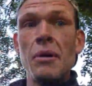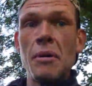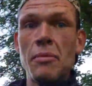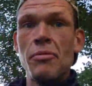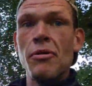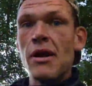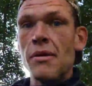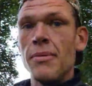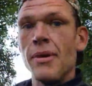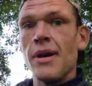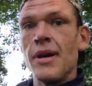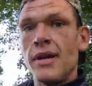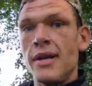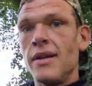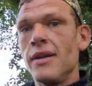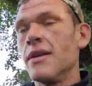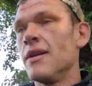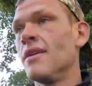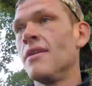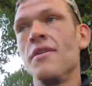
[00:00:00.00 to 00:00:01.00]
be
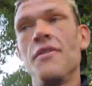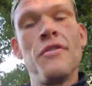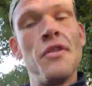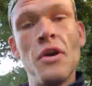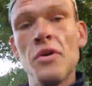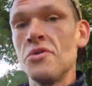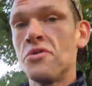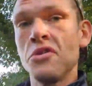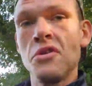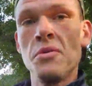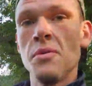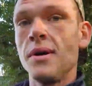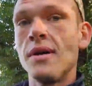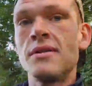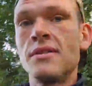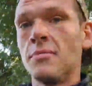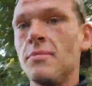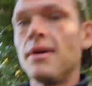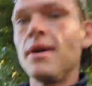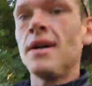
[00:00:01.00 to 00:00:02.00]
pre-baiting, no two
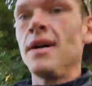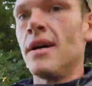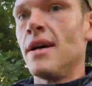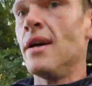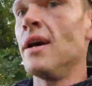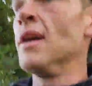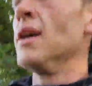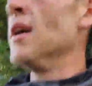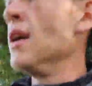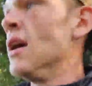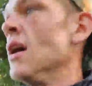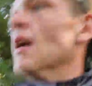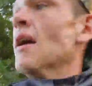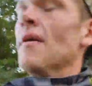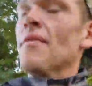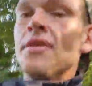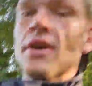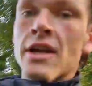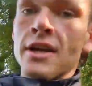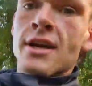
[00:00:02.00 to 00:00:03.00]
ways about it.
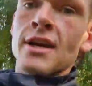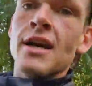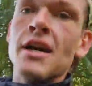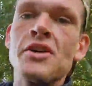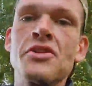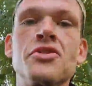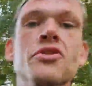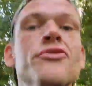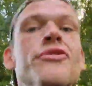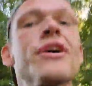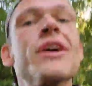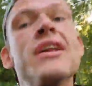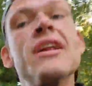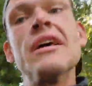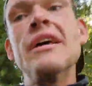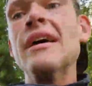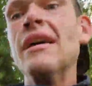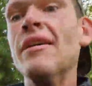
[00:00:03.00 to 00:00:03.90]
Dedication down it